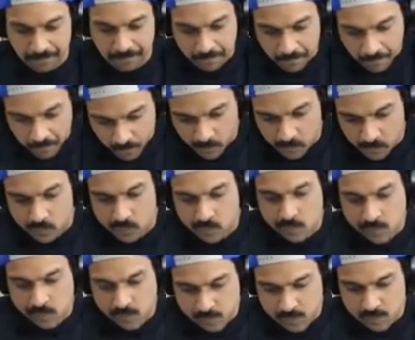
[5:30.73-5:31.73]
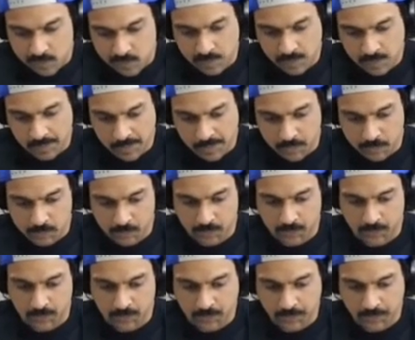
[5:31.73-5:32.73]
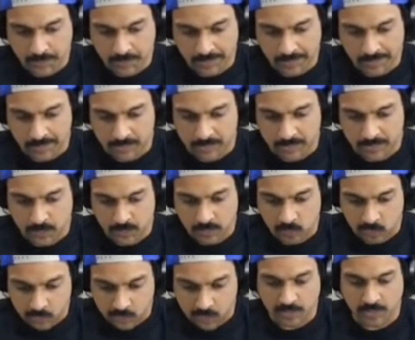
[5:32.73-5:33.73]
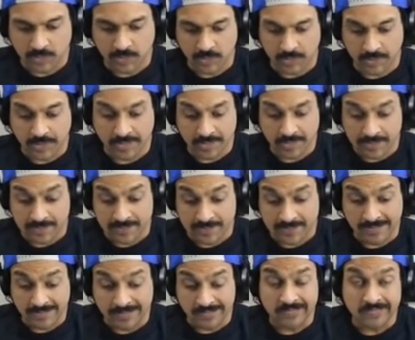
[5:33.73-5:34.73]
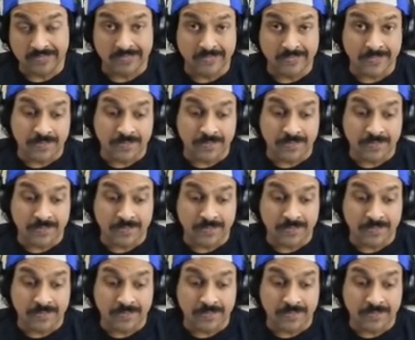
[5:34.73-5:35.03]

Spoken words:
The person shown says nothing.